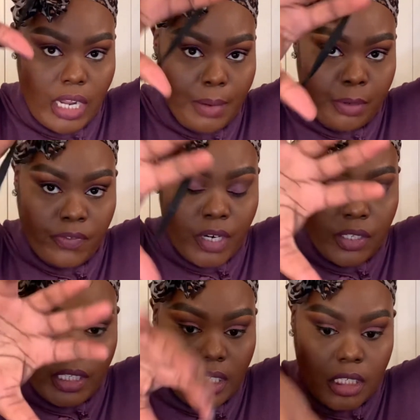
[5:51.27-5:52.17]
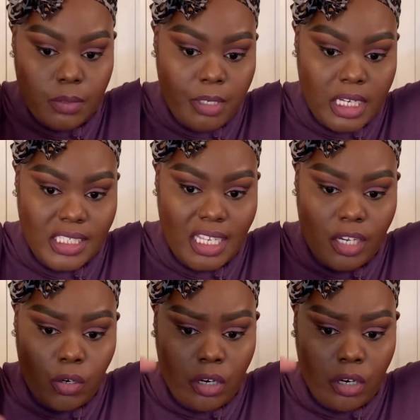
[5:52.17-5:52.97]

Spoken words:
I prefer these because they go